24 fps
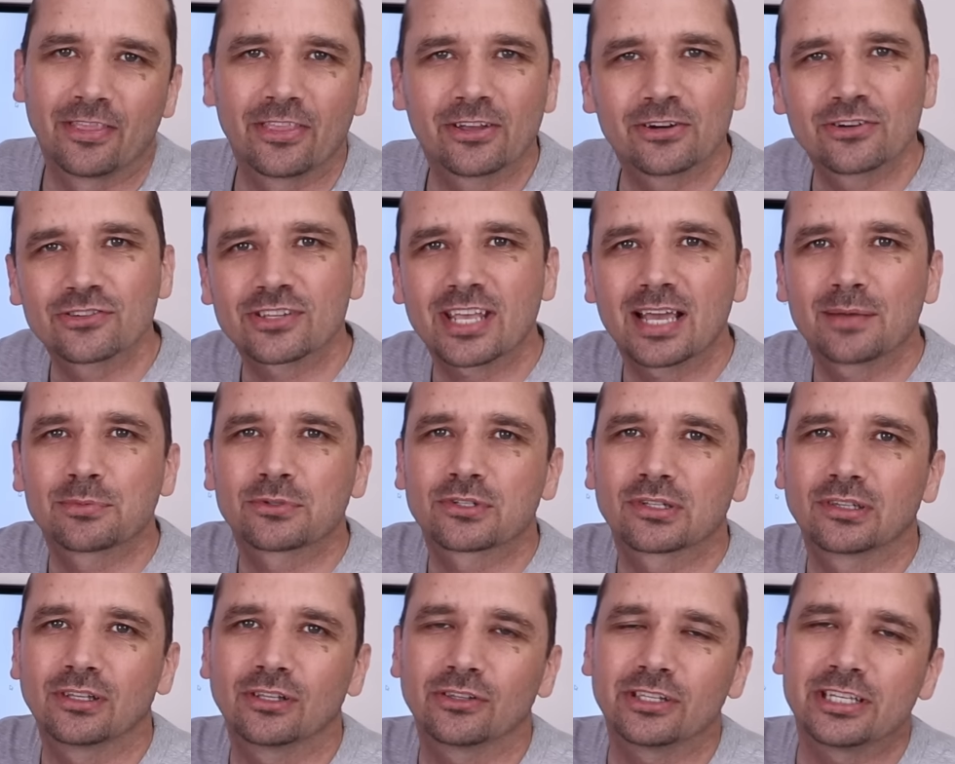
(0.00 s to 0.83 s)
There's
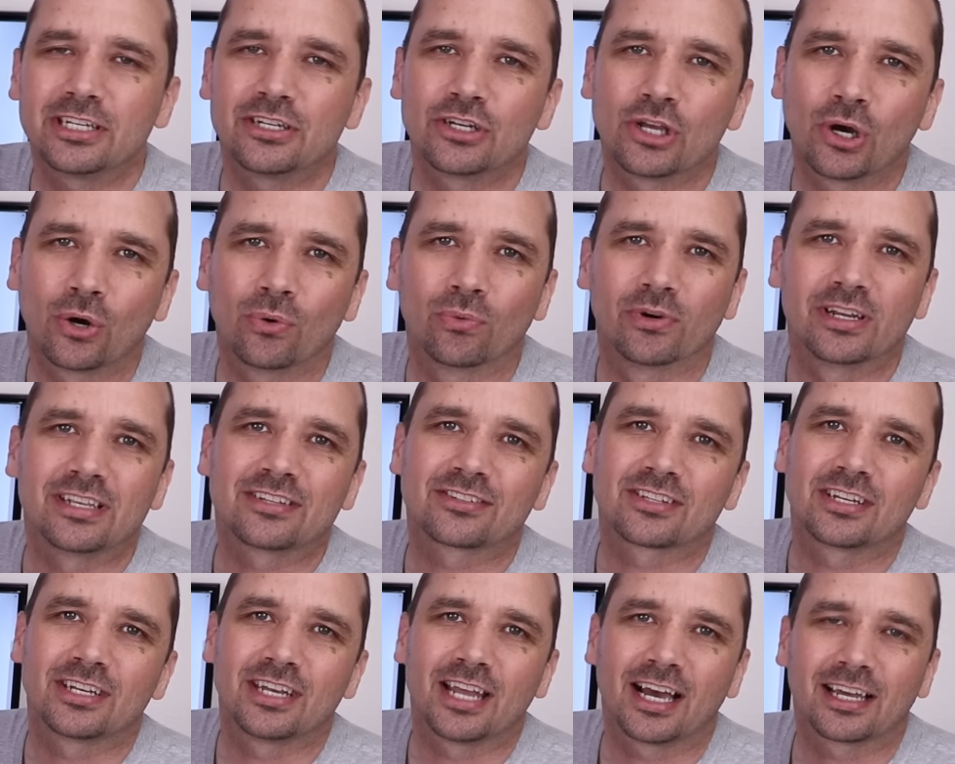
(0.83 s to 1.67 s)
absolutely no
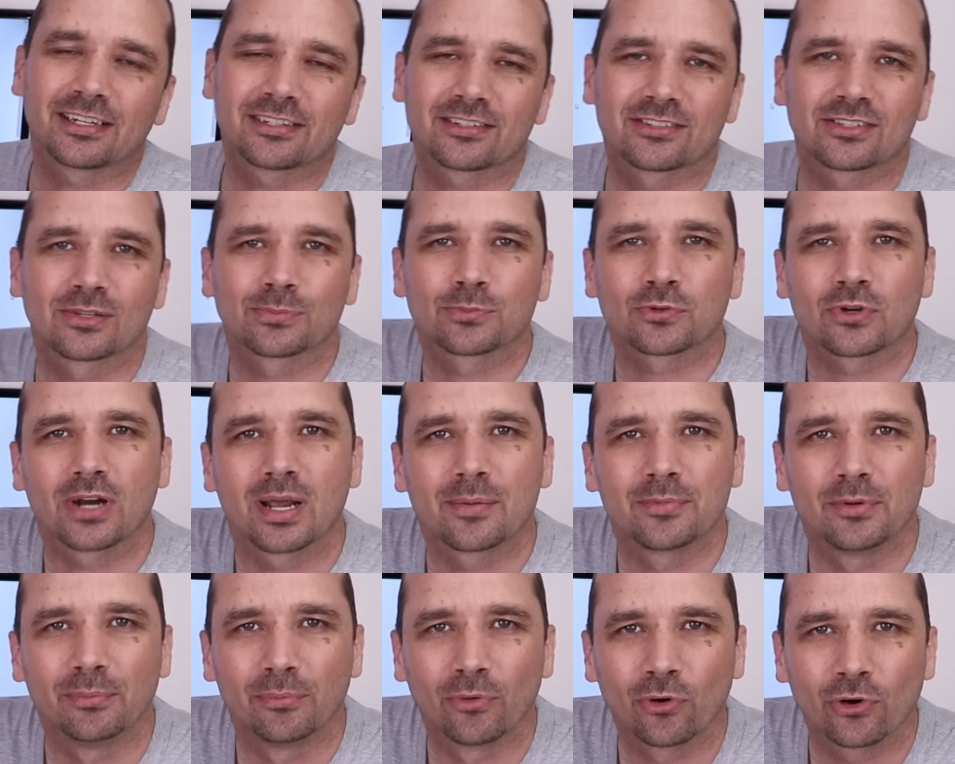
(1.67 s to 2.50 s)
reason not to
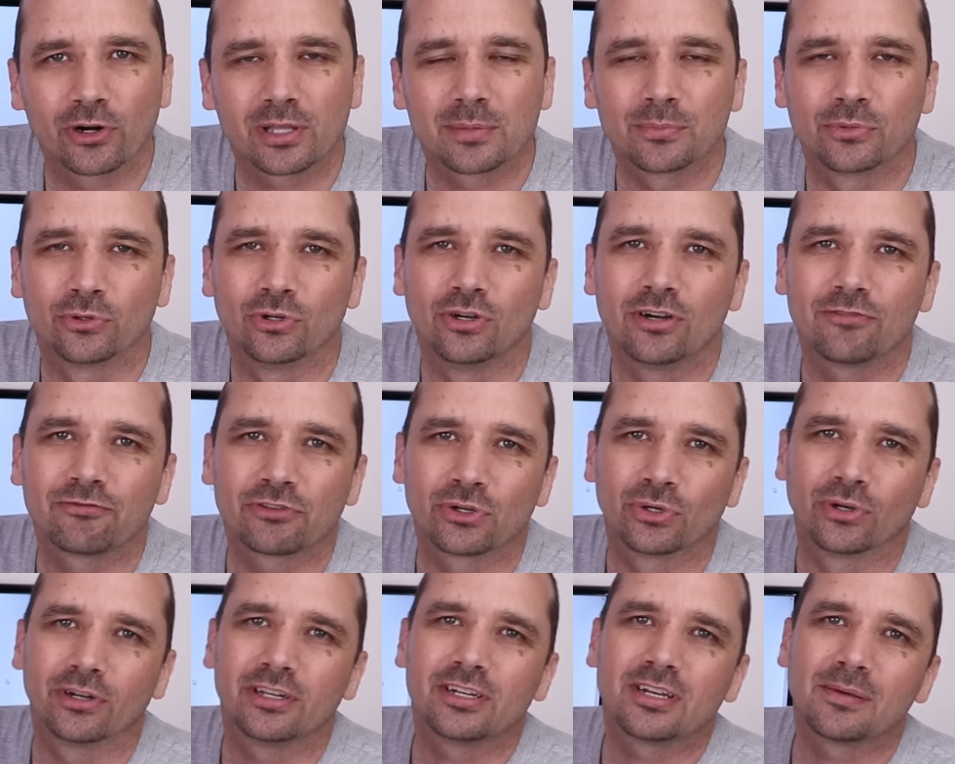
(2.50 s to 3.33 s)
subscribe to Morning Brew if
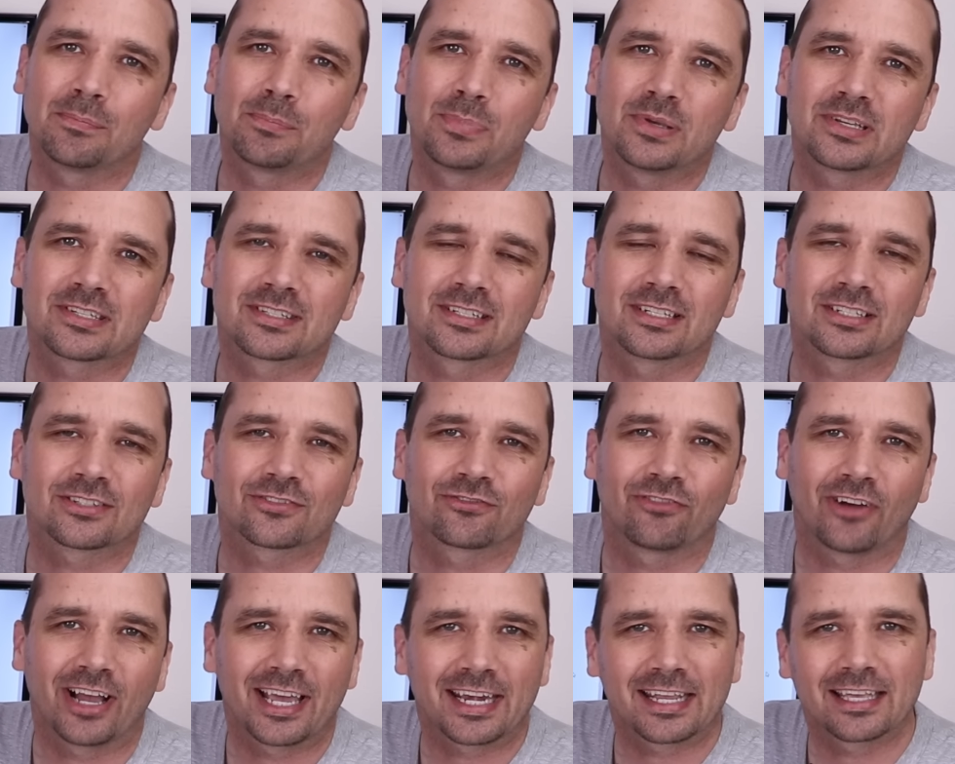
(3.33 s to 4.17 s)
you're into business,
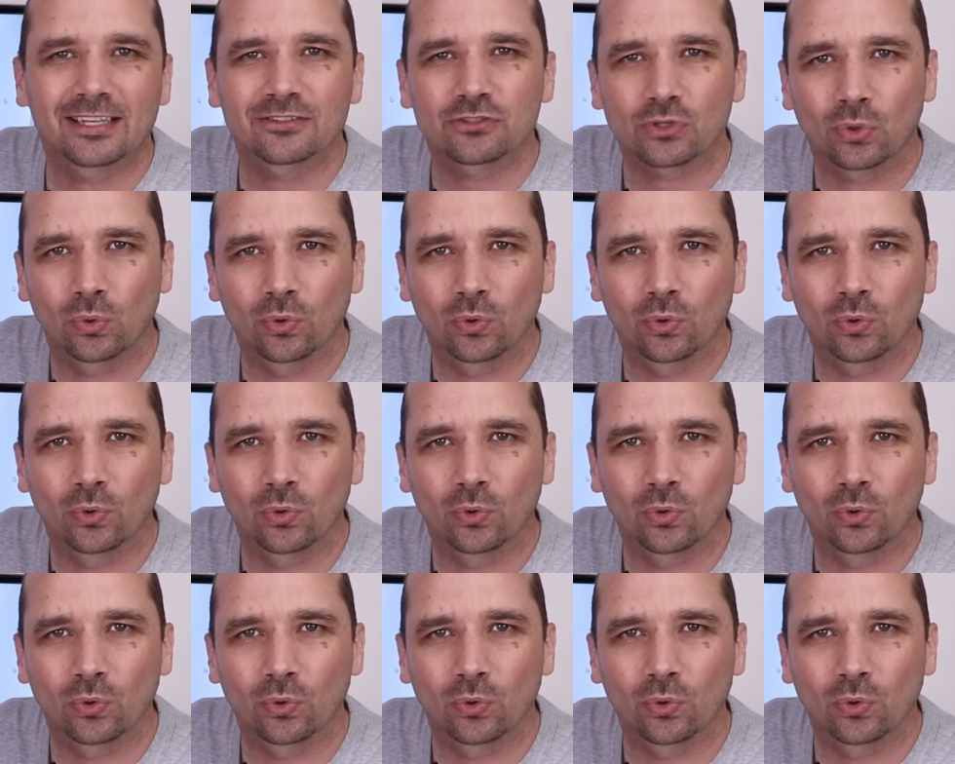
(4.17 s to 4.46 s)
finance,